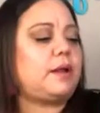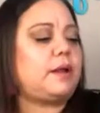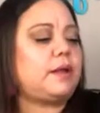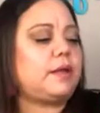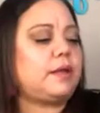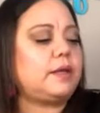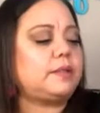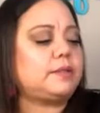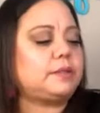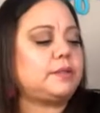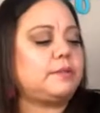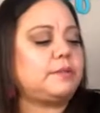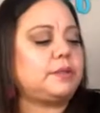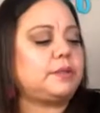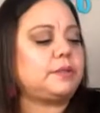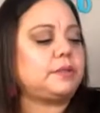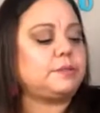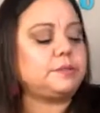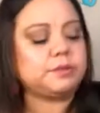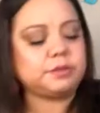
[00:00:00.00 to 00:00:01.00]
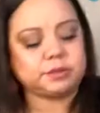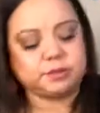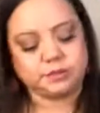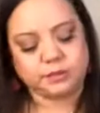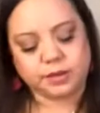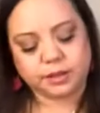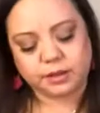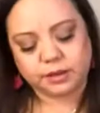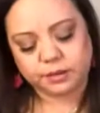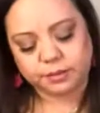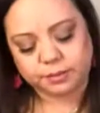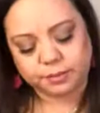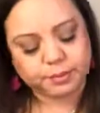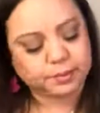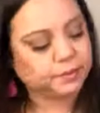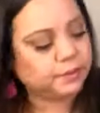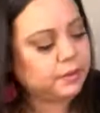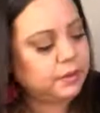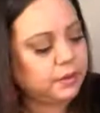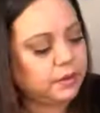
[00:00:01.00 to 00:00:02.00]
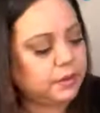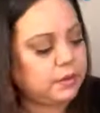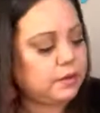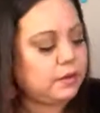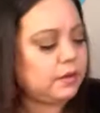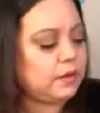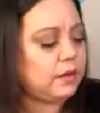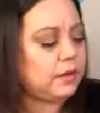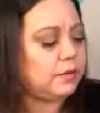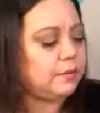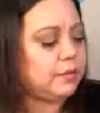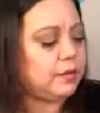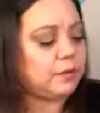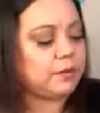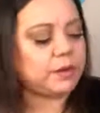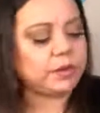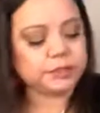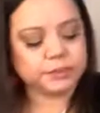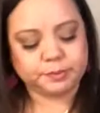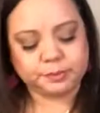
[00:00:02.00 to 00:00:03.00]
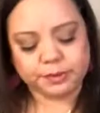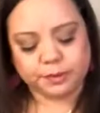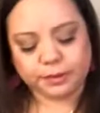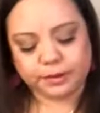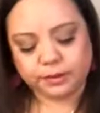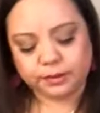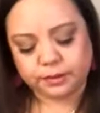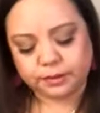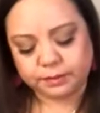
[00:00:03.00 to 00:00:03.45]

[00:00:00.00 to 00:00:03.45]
I can't see my temperature right now on my watch, but